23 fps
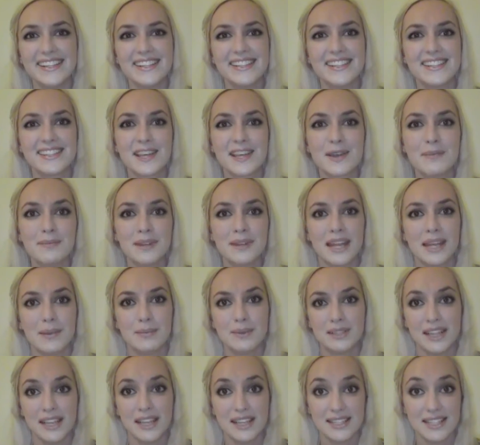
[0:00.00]
Some
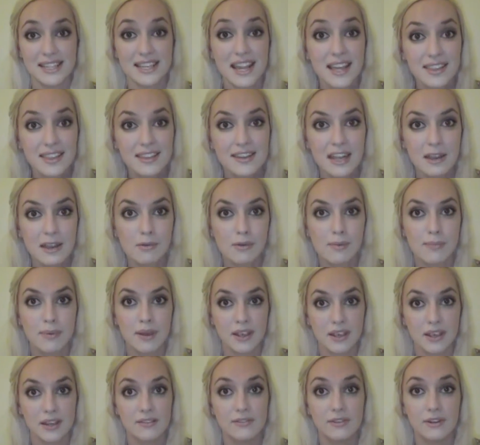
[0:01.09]
neighbor lends another neighbor a
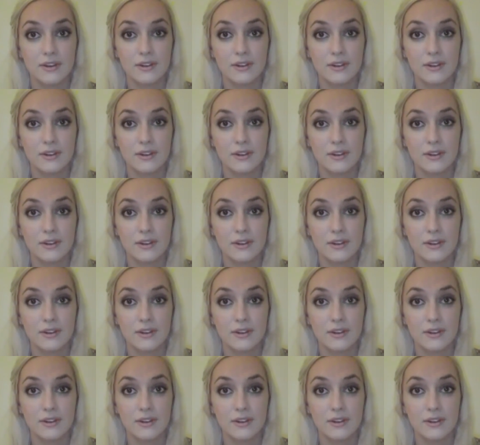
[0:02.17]
bucket of